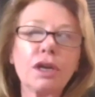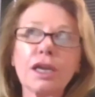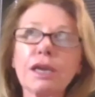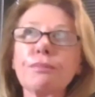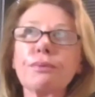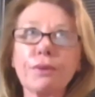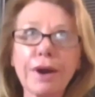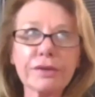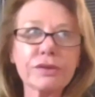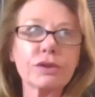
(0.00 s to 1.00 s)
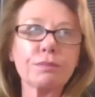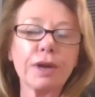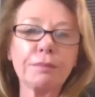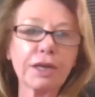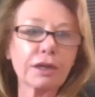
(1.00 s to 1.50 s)
impressed by
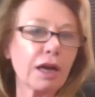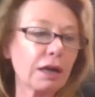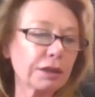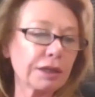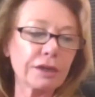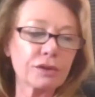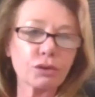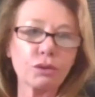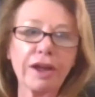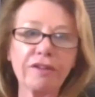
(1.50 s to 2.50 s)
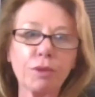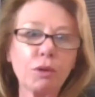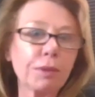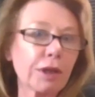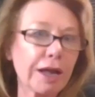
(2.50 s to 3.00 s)
my colleagues who have
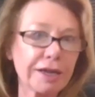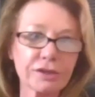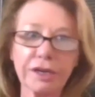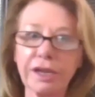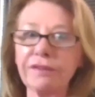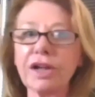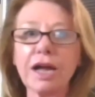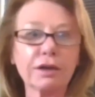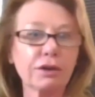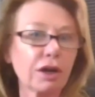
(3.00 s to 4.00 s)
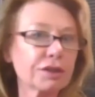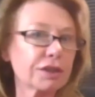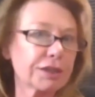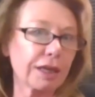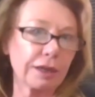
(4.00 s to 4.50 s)
mobilized and have gotten onto
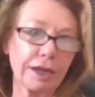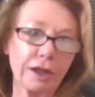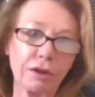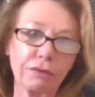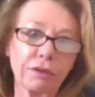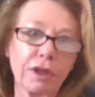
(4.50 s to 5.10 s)
telehealth.